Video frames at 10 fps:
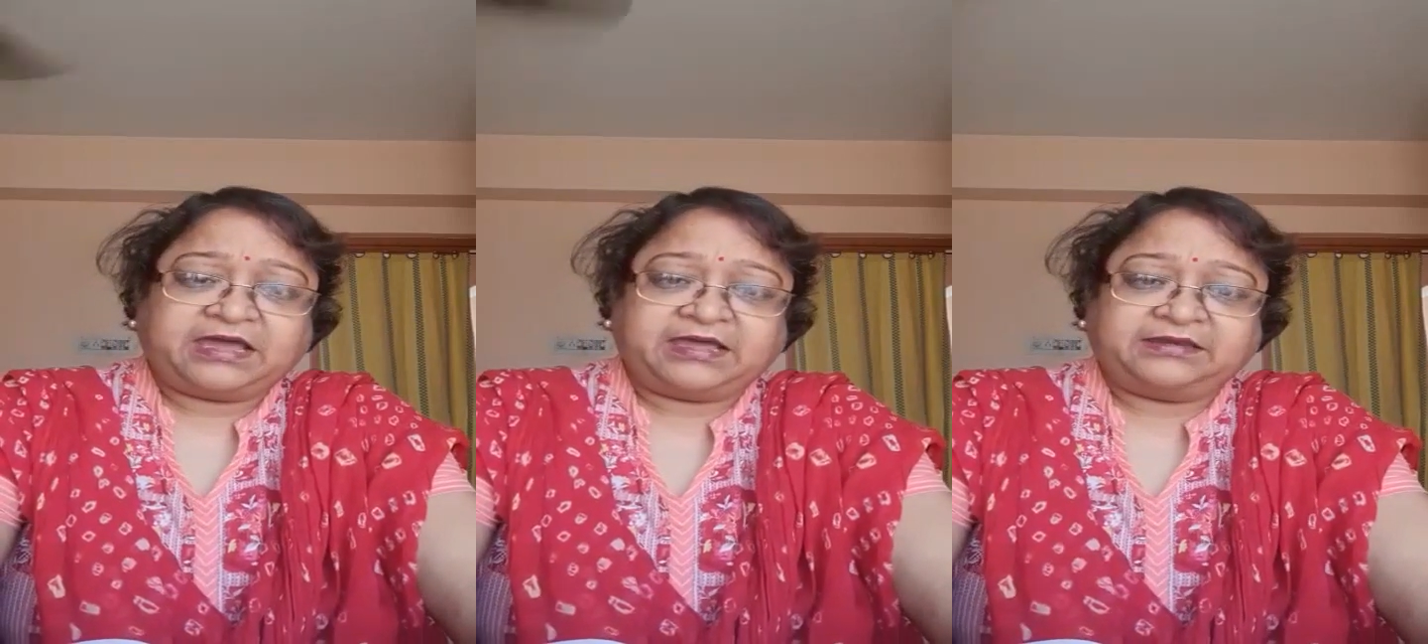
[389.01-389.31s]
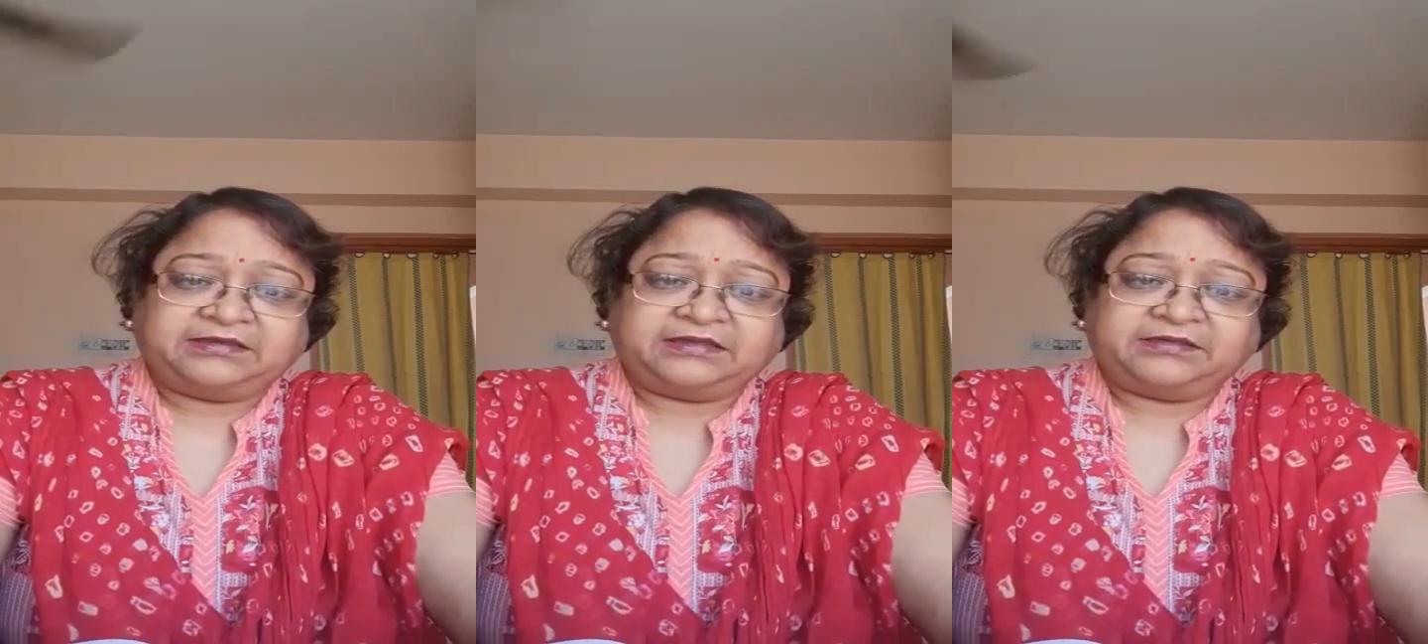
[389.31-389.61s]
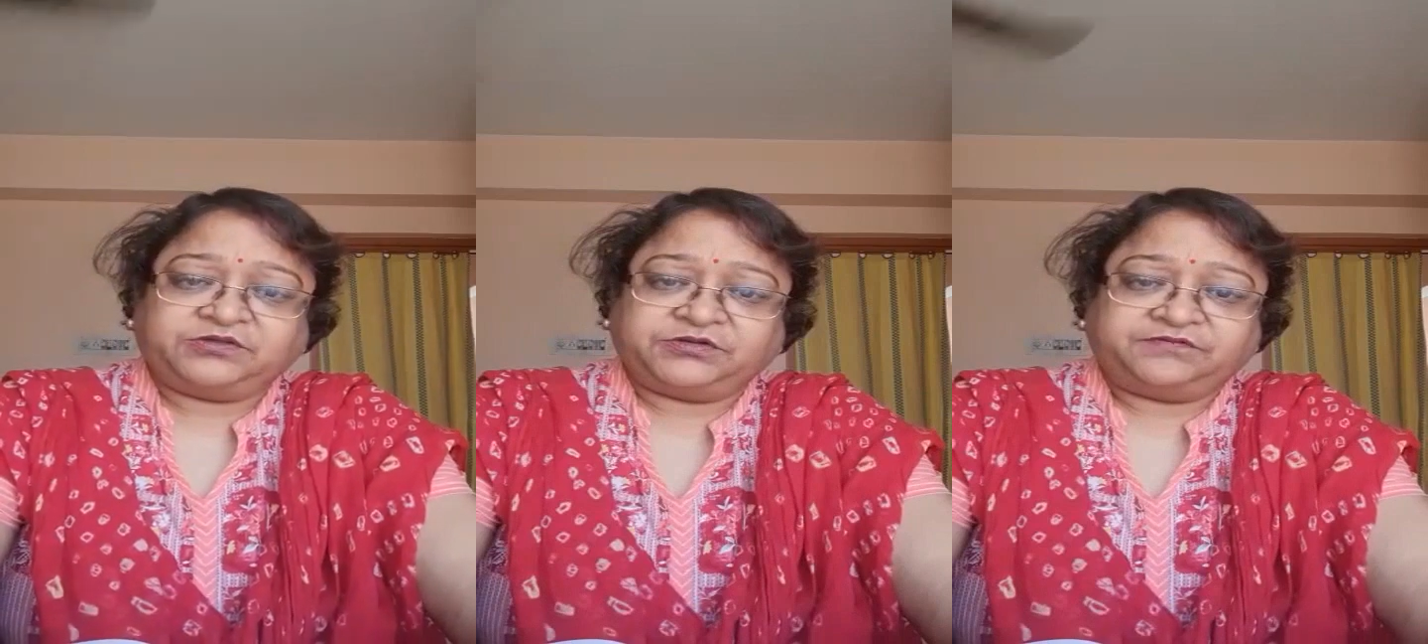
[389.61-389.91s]
book
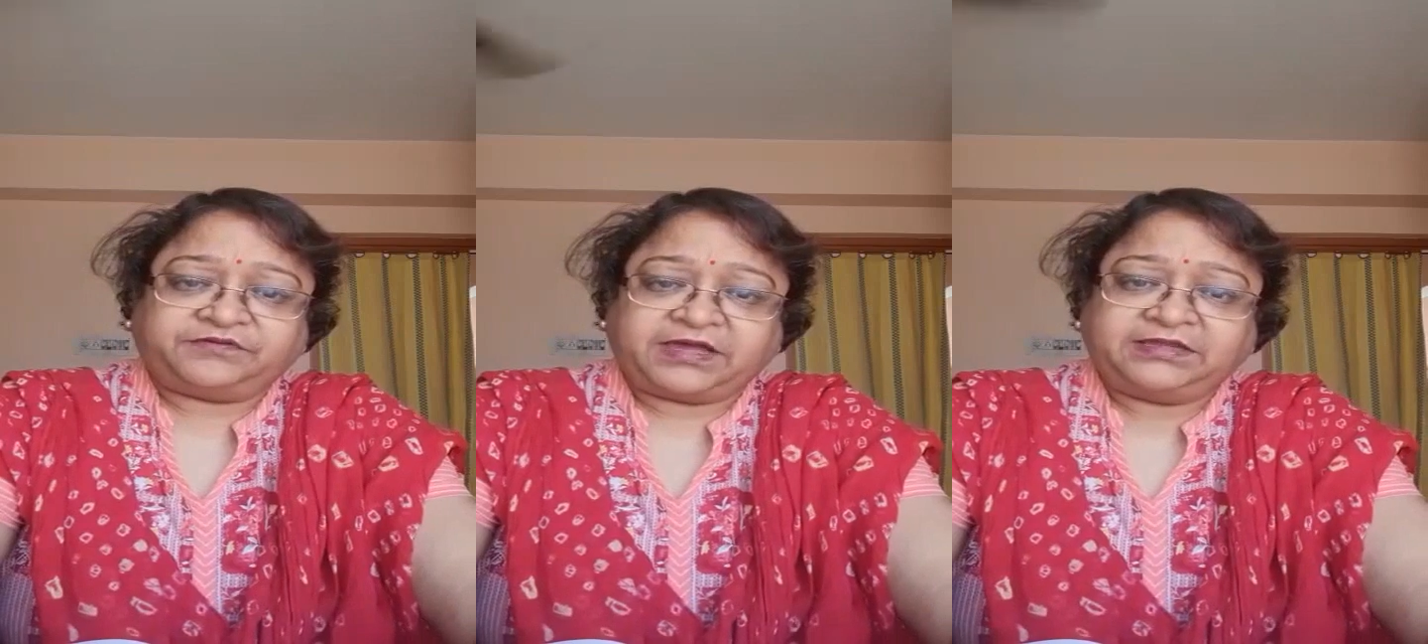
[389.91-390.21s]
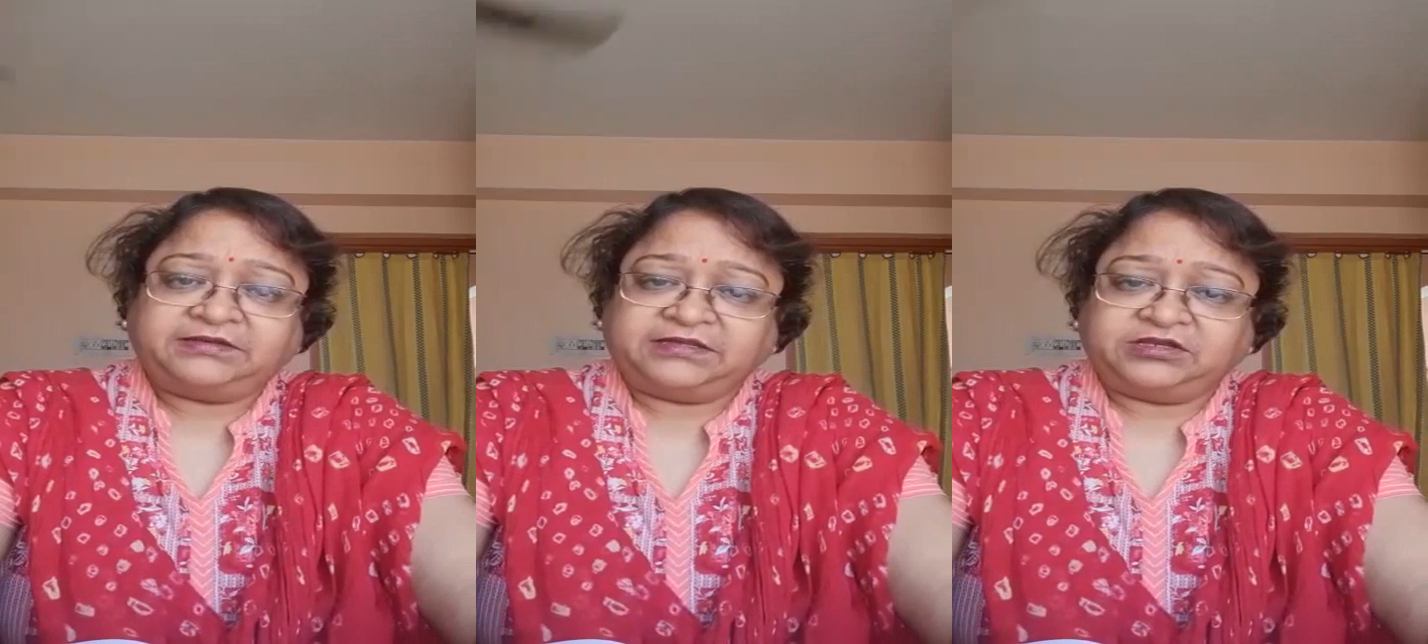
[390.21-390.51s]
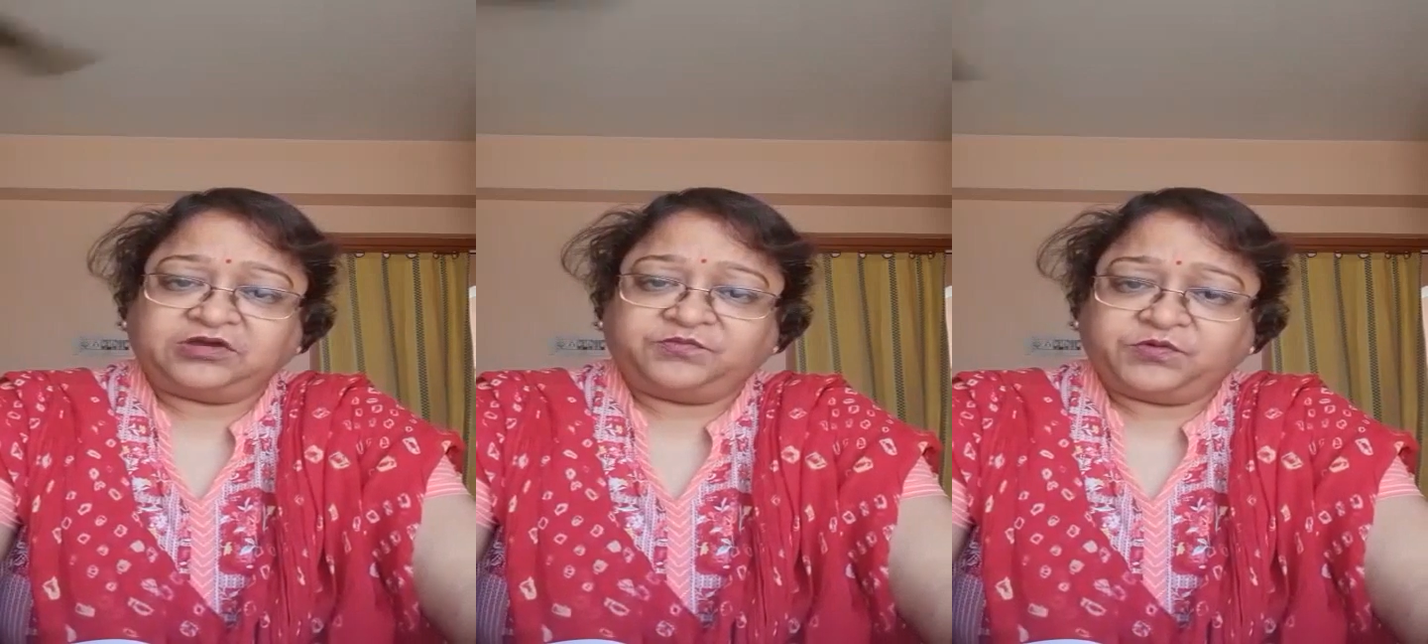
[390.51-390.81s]
in page number
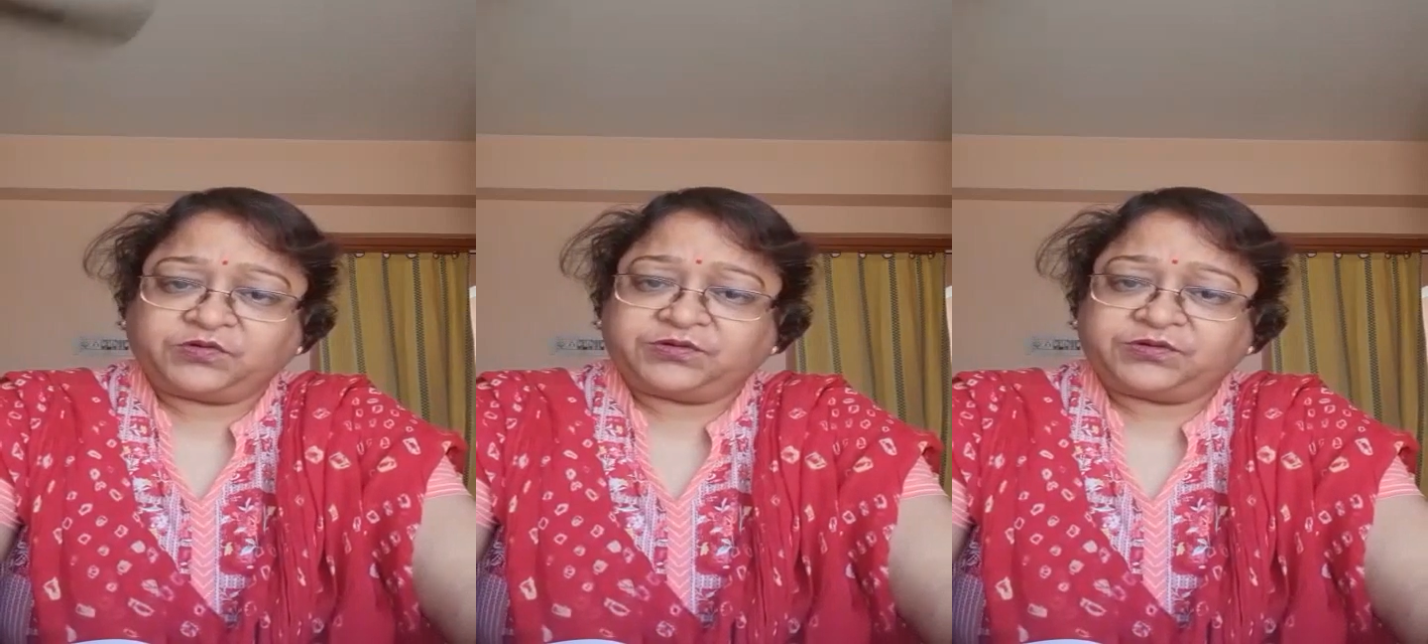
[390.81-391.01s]
9,